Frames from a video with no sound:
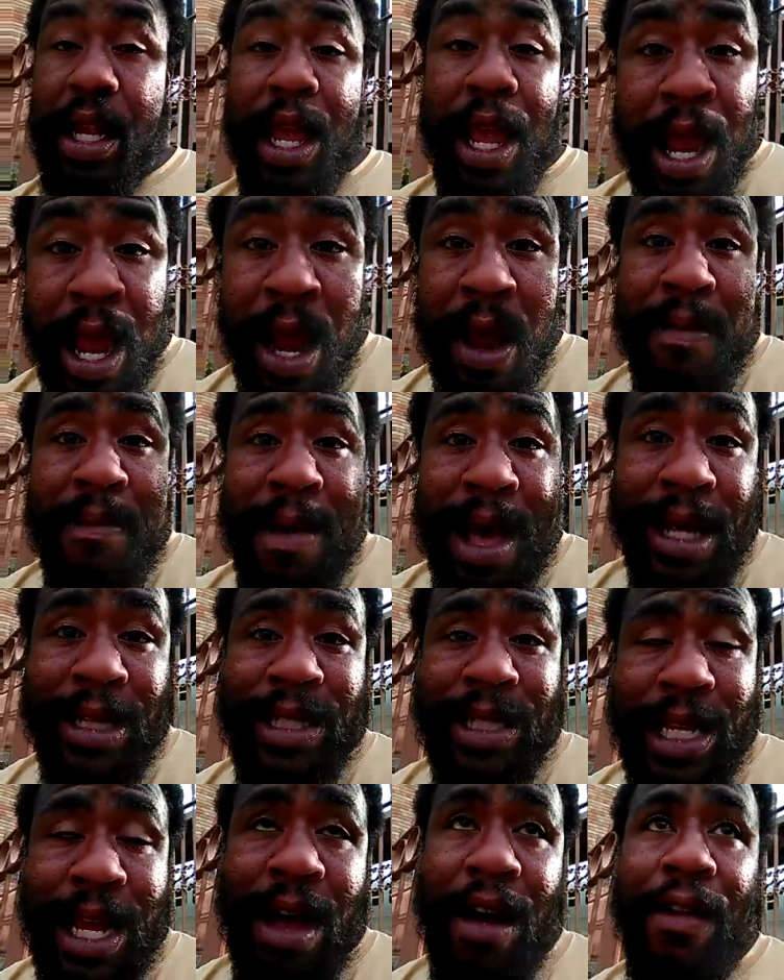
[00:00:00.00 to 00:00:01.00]
and
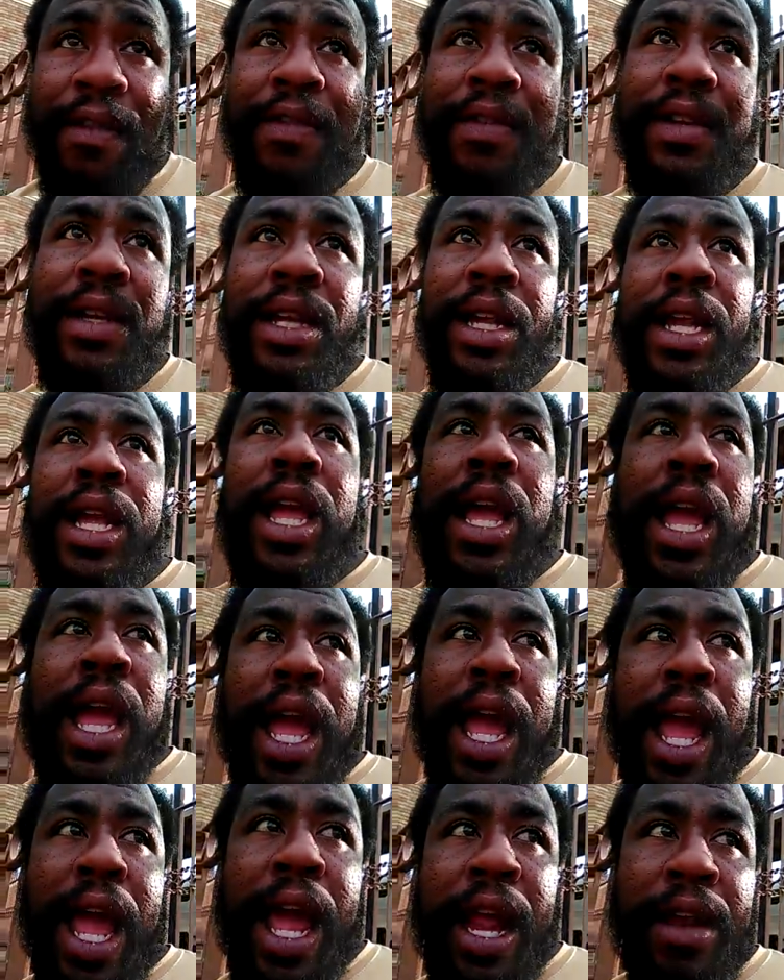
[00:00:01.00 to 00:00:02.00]
myself.
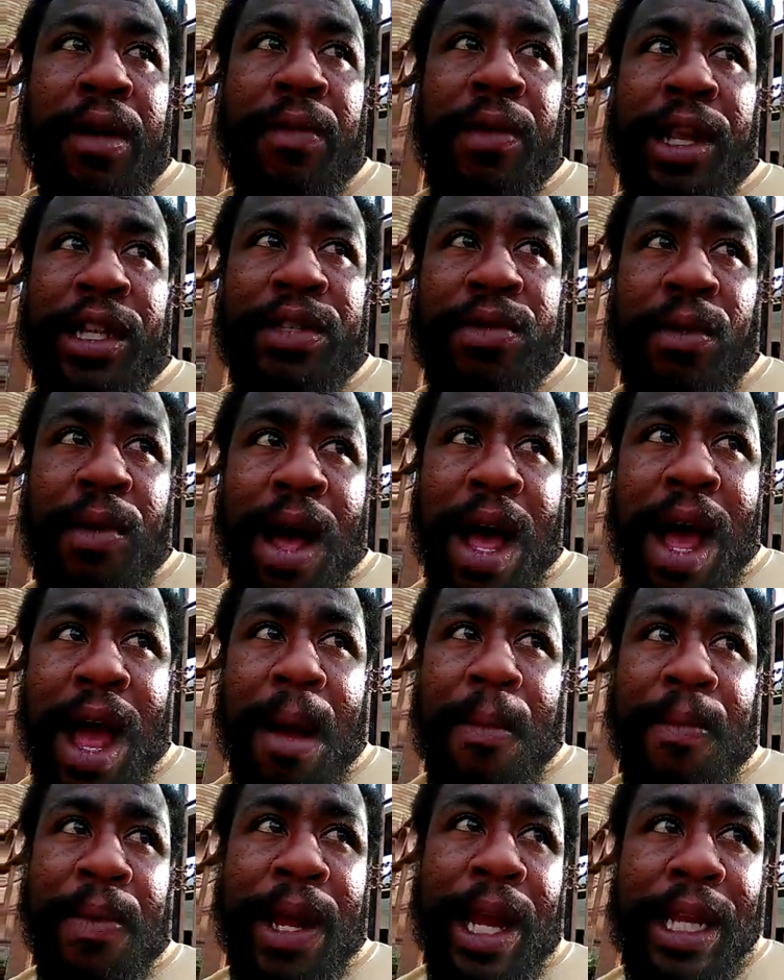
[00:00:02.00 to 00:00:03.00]
And the reason why I
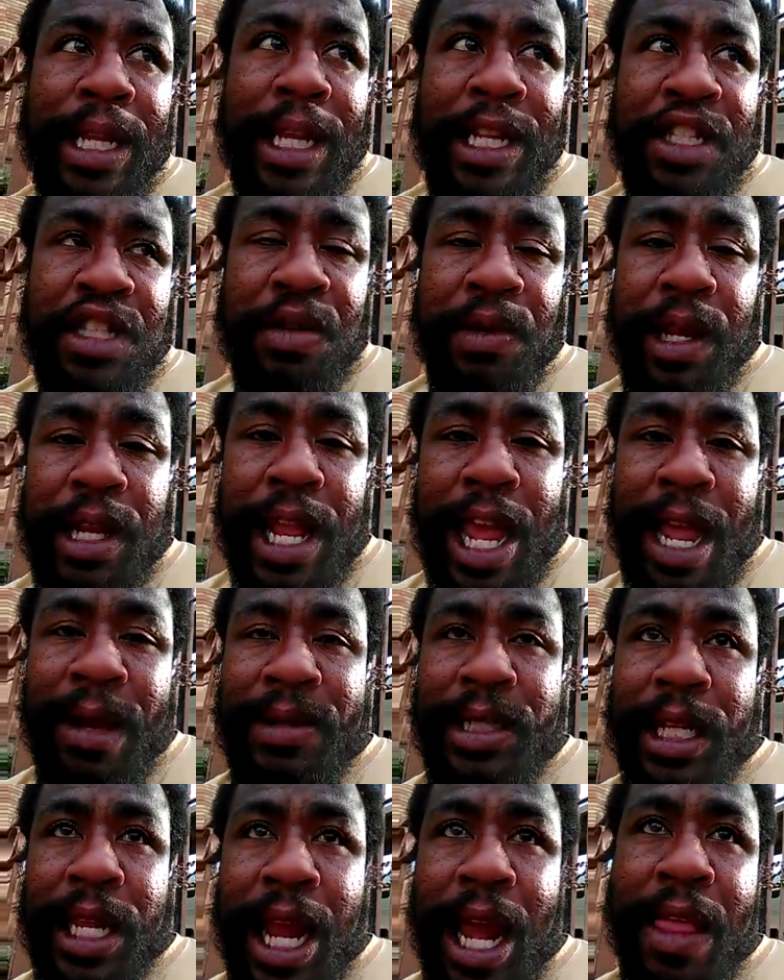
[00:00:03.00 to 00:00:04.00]
bring these 3 names
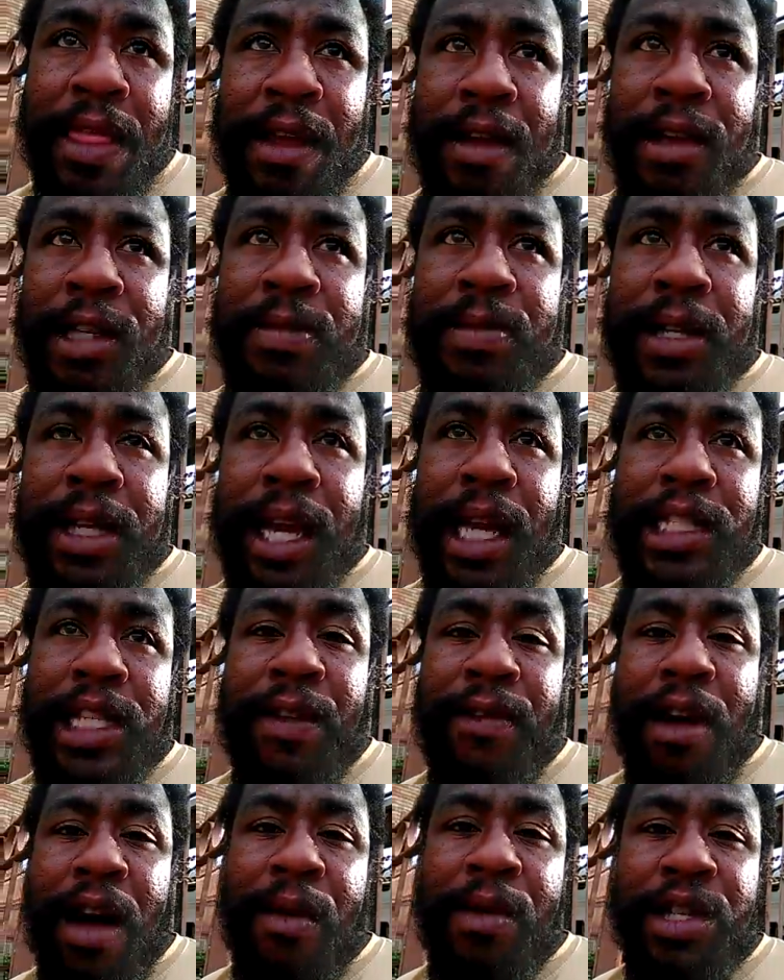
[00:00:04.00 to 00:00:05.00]
together is because
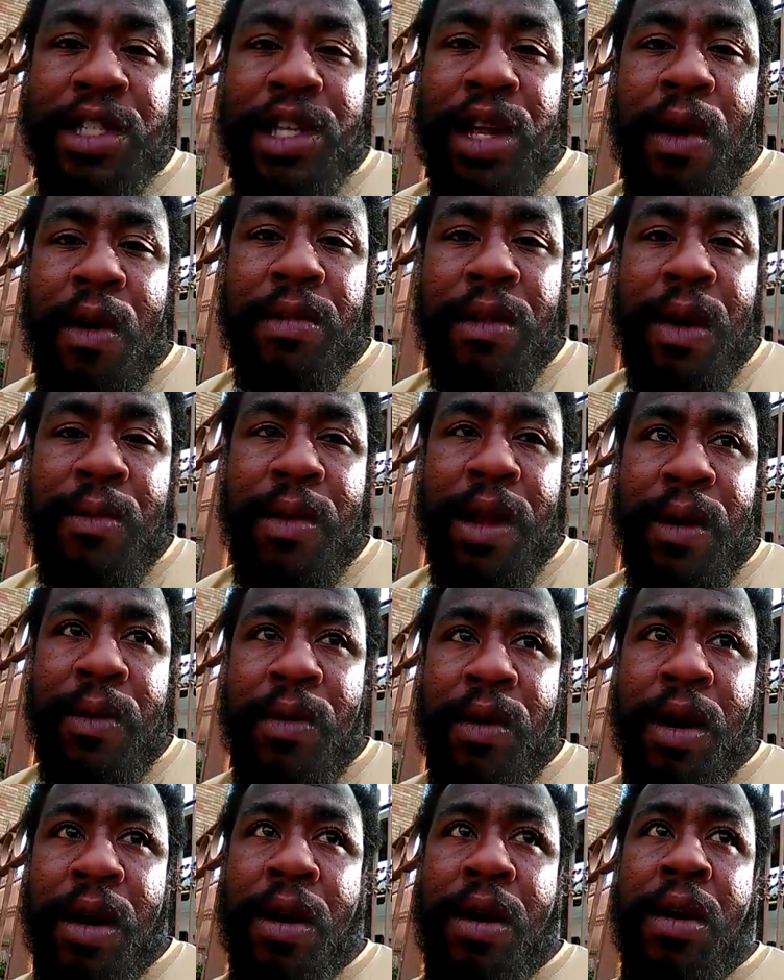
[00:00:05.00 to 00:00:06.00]
I've always known that we
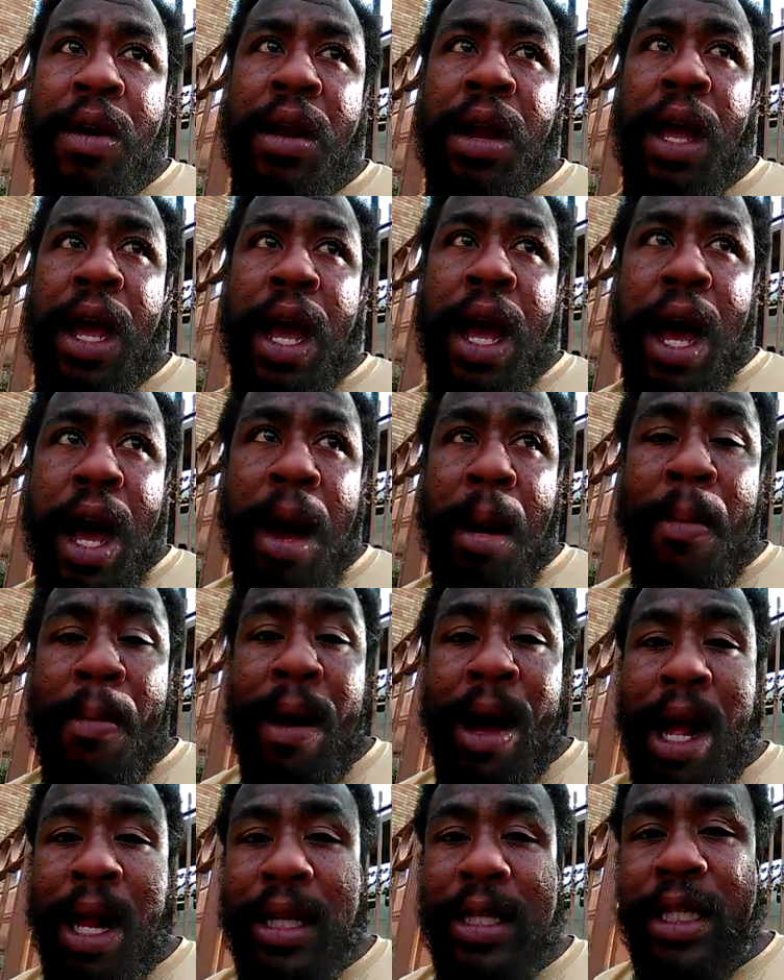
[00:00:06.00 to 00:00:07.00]
were
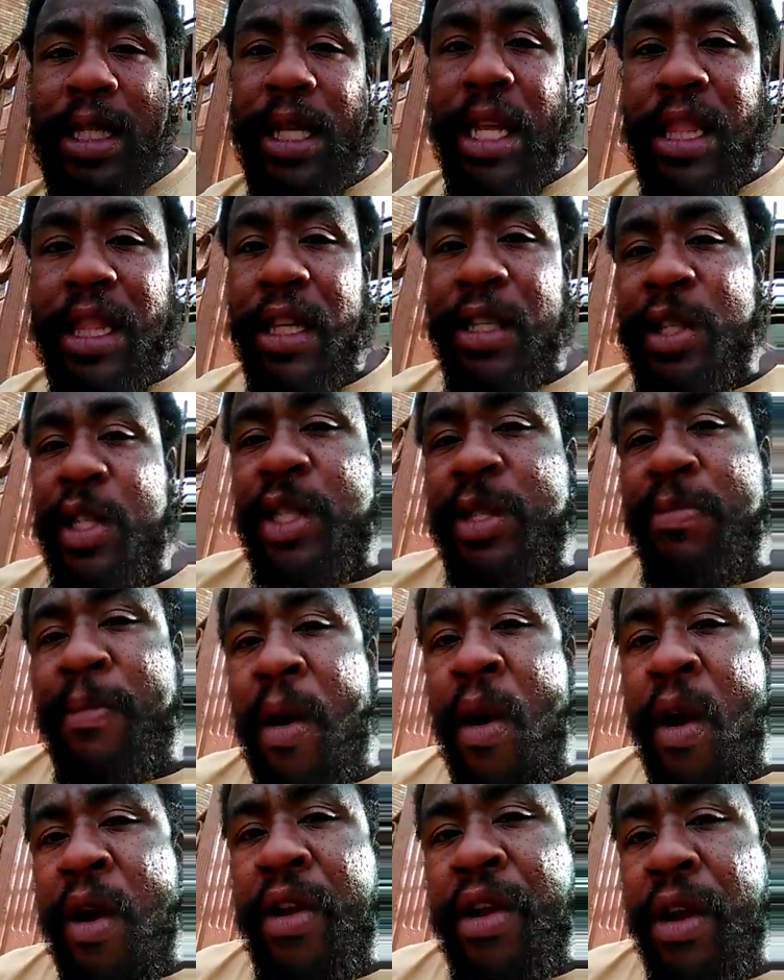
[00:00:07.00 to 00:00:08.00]
amongst the
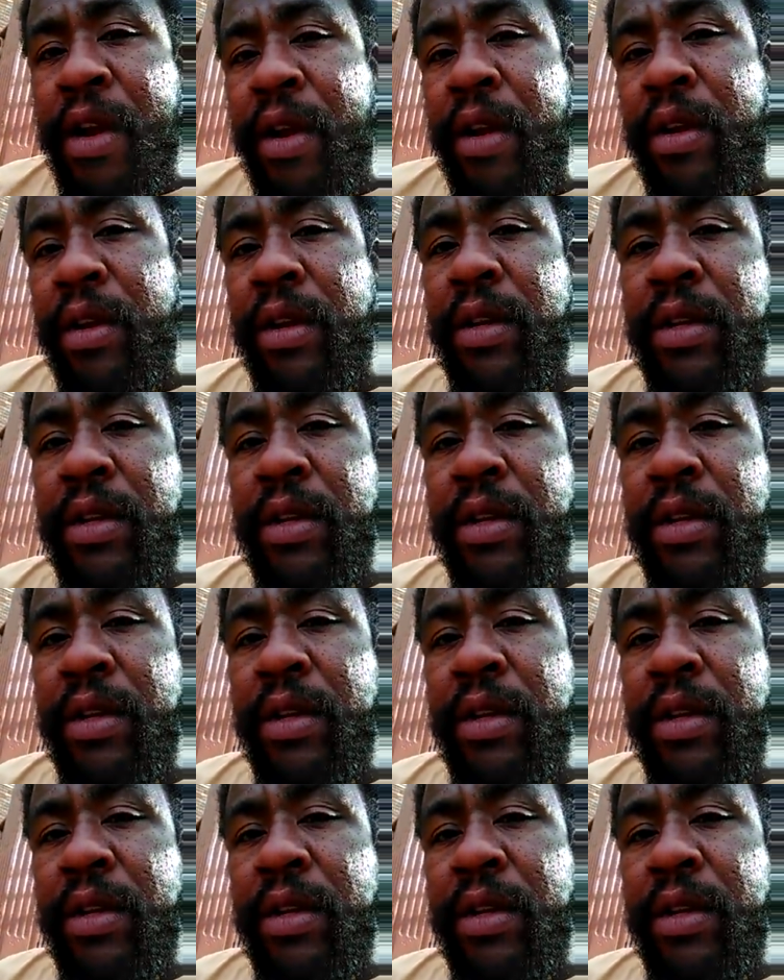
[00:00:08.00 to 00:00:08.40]
smarter